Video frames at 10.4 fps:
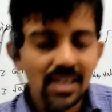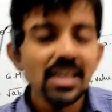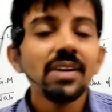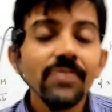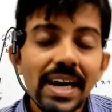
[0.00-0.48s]

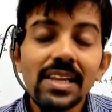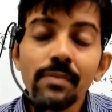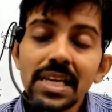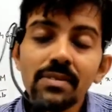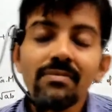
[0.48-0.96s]
find the
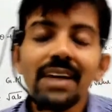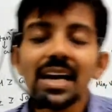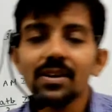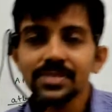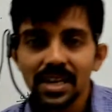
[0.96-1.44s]
minimum
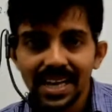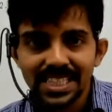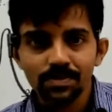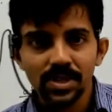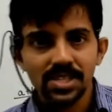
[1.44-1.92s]
value of certain
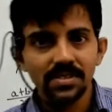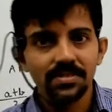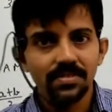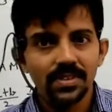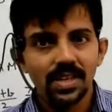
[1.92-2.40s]

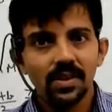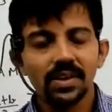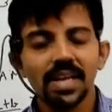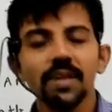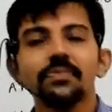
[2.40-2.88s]
expressions.
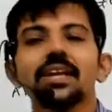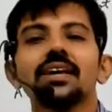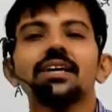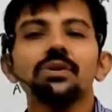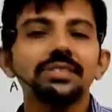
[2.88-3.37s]
Okay.
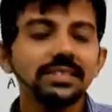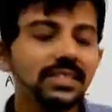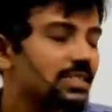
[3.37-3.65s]
Using this